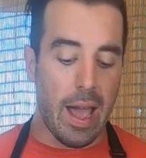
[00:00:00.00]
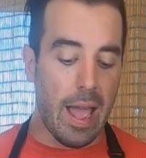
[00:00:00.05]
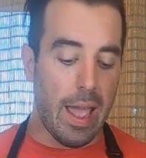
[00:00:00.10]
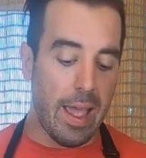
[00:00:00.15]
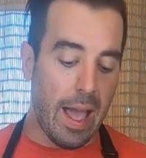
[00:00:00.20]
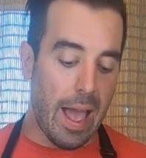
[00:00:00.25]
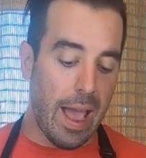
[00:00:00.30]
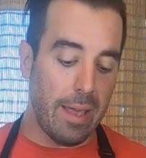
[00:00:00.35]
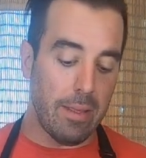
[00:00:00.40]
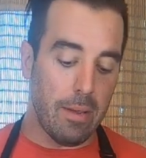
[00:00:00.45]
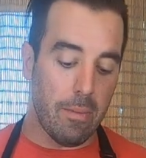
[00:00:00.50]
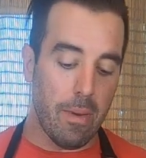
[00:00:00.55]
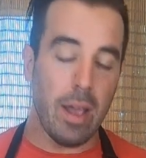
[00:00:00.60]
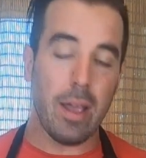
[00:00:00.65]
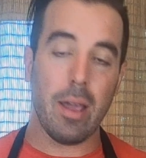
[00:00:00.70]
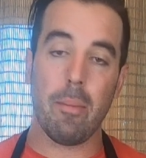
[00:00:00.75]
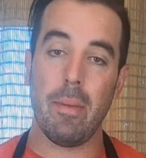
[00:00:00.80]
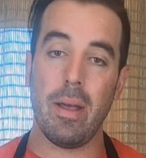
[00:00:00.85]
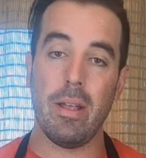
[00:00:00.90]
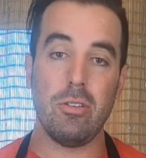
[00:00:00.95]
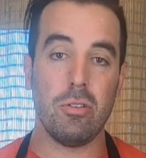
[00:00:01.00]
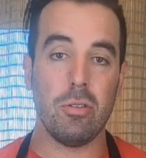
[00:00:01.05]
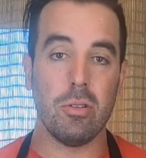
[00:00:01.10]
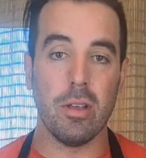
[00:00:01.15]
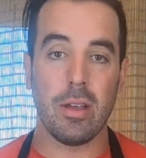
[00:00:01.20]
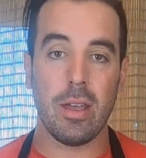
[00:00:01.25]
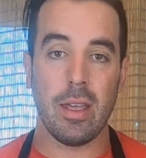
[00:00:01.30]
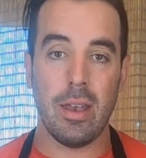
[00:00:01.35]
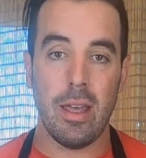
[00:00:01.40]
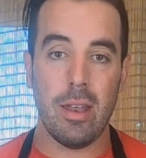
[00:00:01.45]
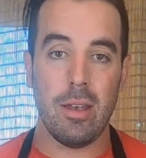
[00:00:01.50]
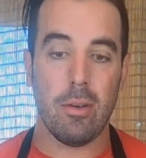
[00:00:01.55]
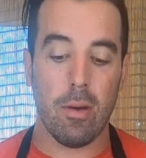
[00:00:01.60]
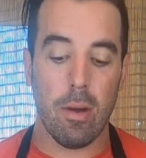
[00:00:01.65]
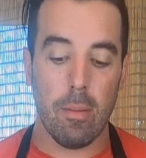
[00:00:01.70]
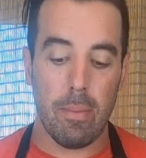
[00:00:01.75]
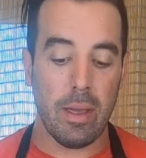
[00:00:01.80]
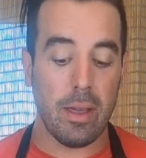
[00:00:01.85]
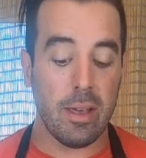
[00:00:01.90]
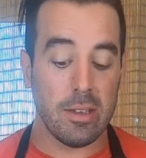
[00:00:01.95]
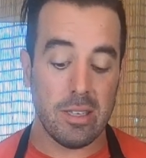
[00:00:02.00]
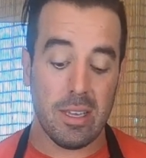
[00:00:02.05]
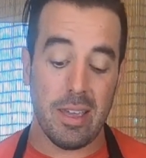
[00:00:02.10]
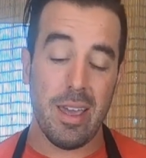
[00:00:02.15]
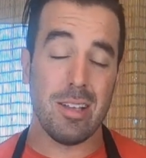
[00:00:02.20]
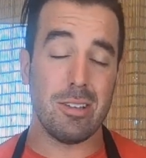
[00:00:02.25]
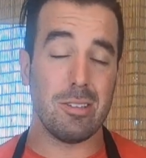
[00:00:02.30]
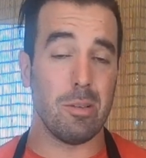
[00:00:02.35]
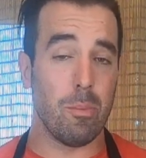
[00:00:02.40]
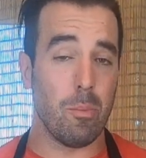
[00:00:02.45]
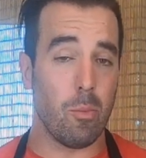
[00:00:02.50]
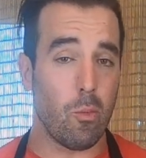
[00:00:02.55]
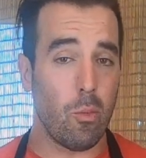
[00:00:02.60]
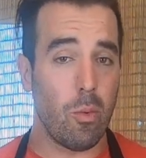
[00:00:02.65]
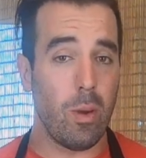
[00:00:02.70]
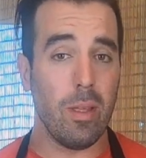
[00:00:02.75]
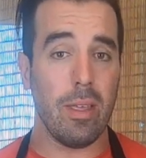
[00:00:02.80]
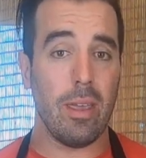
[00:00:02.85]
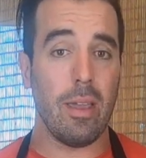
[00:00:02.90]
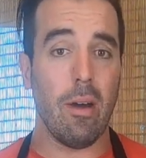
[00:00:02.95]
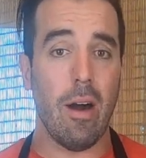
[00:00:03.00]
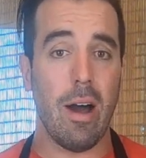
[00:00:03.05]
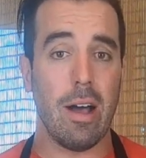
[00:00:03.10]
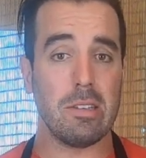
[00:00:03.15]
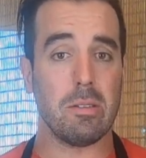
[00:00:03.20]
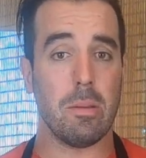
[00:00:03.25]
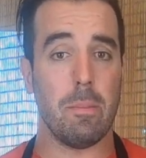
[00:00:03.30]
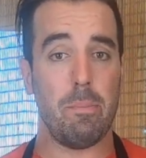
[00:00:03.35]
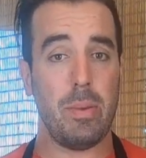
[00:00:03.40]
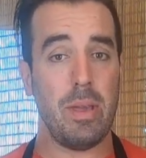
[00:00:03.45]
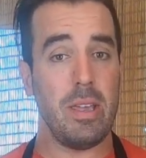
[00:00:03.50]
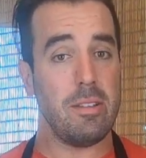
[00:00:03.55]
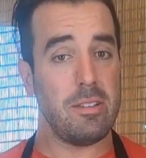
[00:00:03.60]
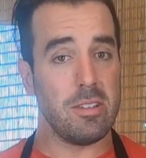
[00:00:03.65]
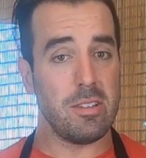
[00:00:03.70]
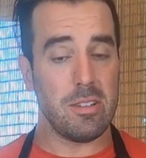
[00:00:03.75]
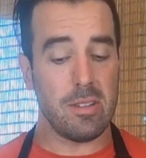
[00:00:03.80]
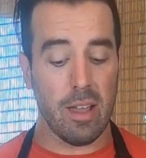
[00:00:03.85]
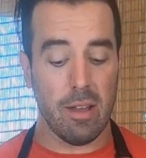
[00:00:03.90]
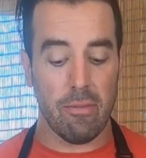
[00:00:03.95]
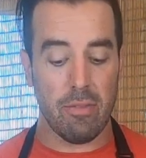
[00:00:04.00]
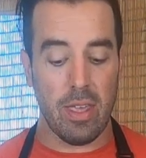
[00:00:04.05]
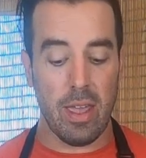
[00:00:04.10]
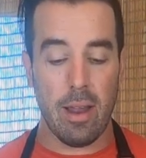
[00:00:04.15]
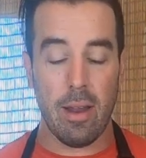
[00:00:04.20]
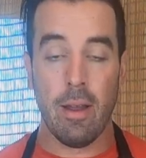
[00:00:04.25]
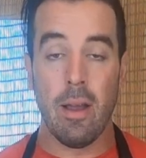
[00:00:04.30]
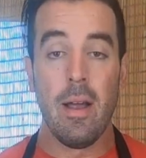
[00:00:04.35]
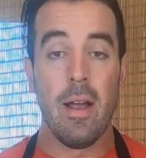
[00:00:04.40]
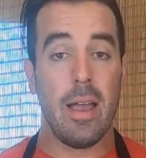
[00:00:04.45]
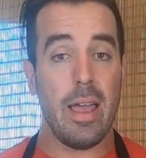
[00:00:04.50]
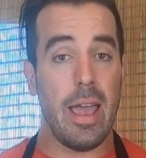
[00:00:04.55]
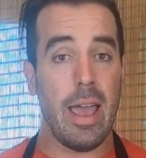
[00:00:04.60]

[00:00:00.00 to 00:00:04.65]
I highly recommend you looking into it because he has some really awesome pizza stuff there,